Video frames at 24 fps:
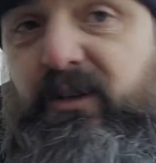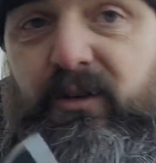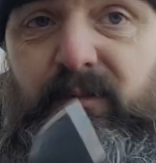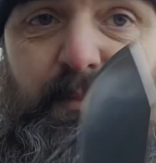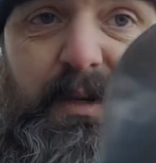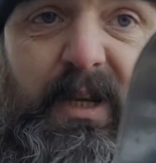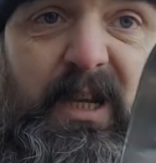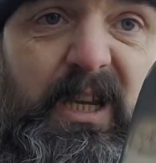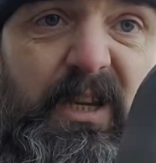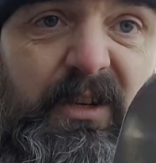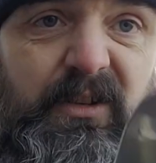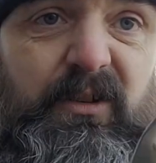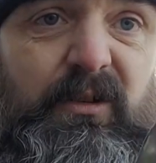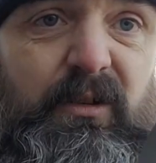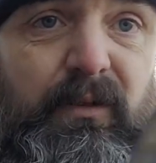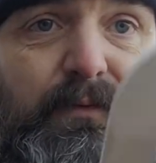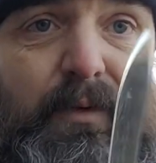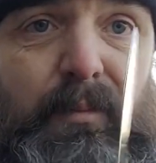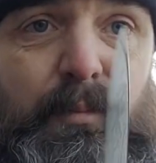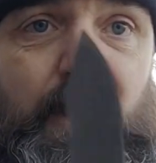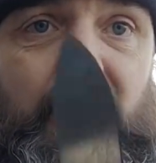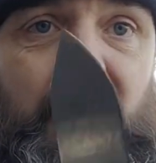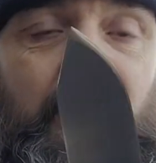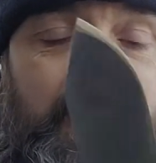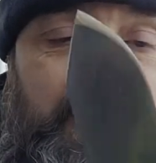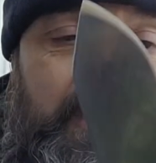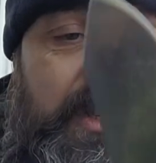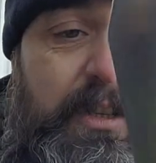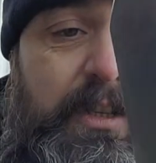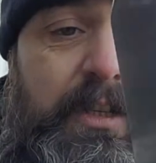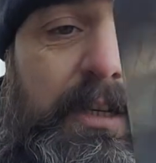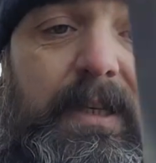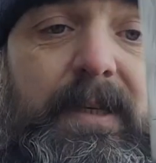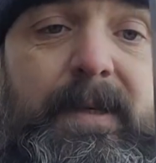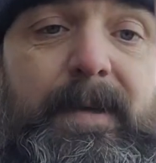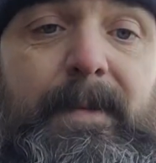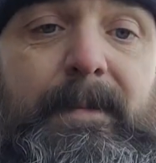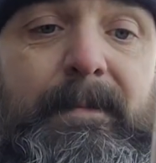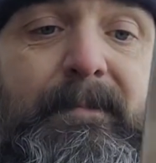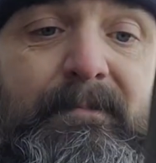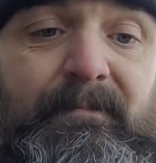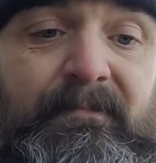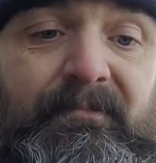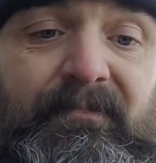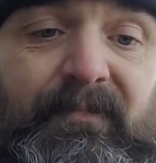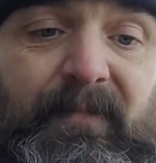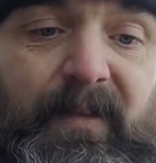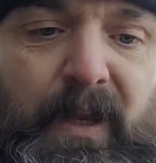to me is another pass.
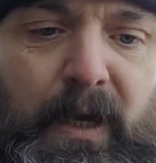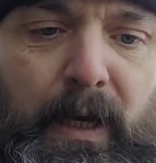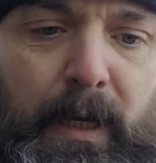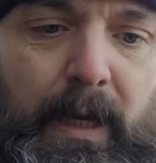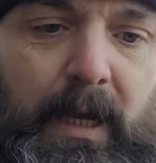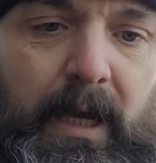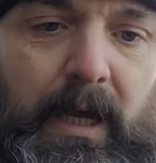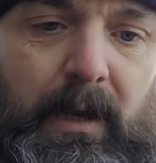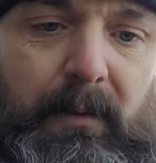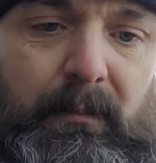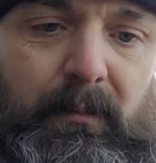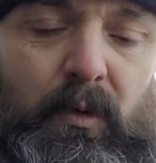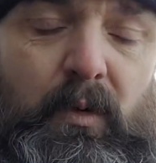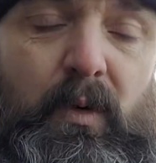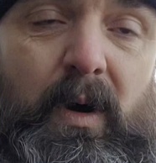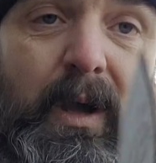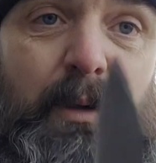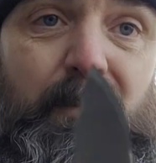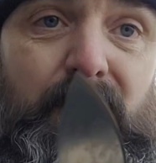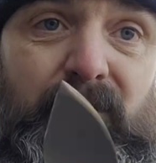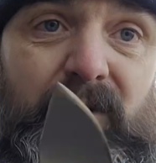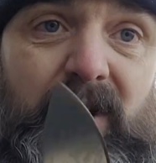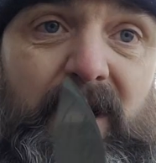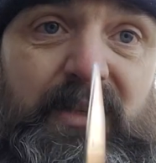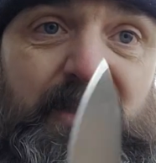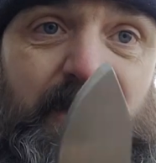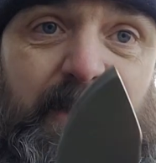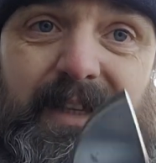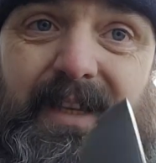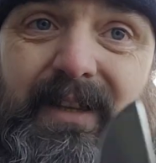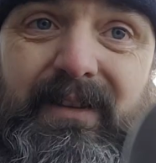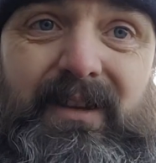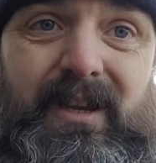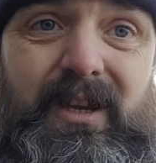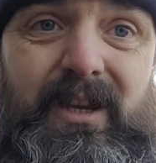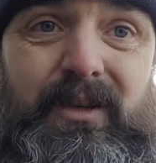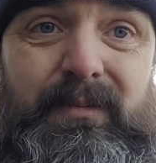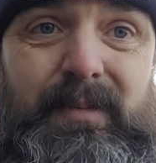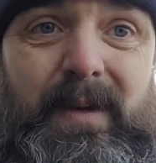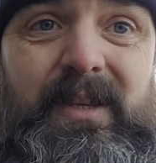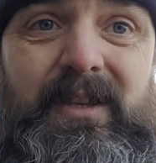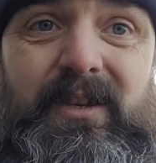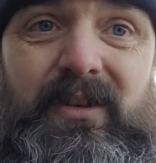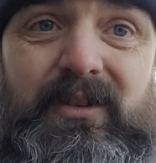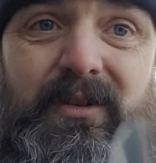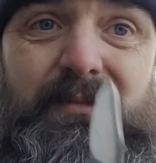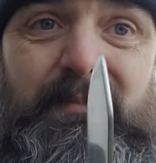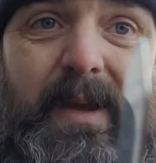Quite impressed. I didn't
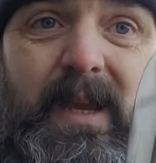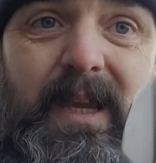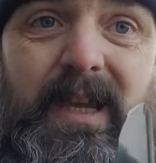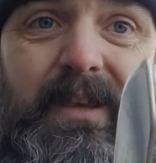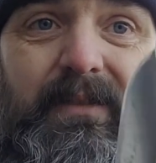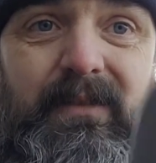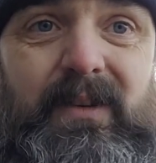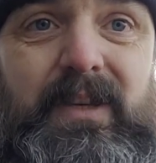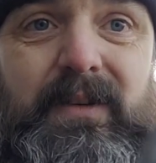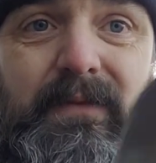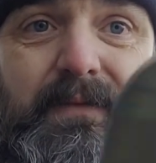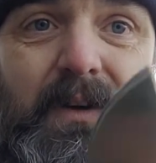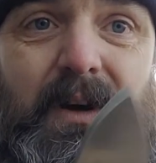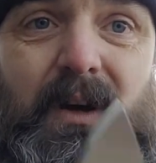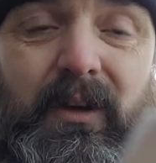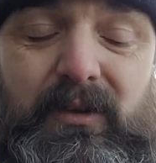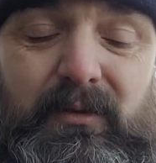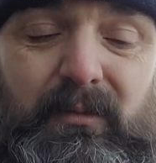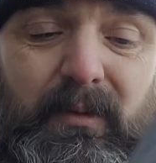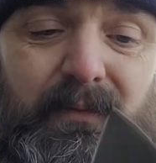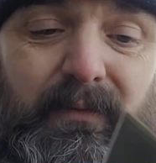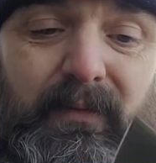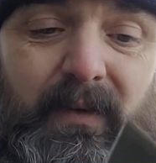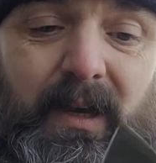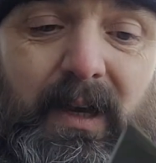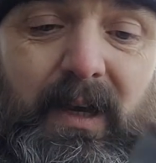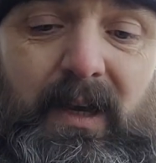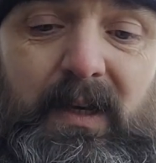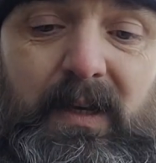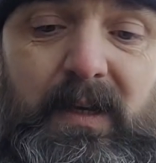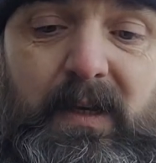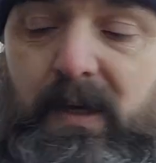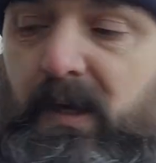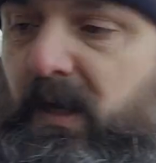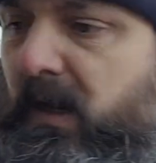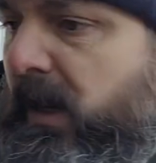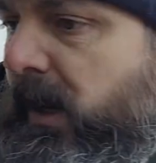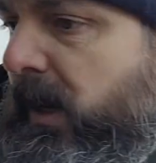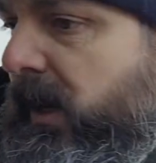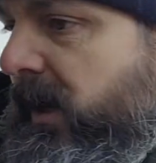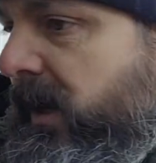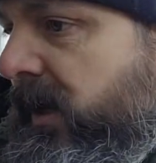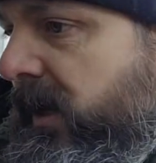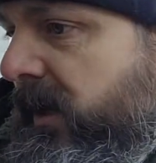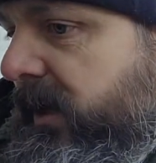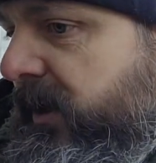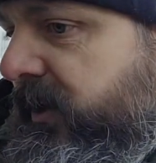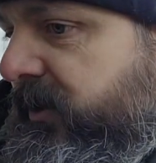expect it to make it this far, to be fair.
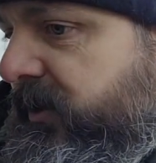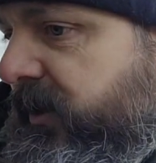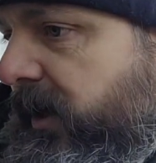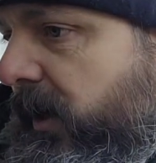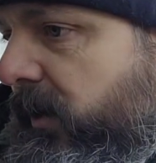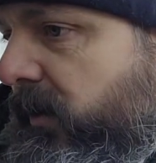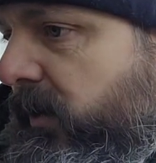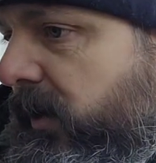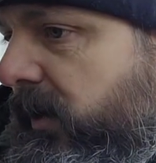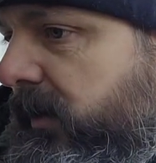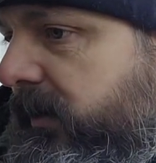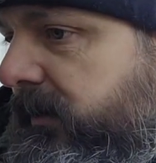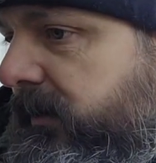So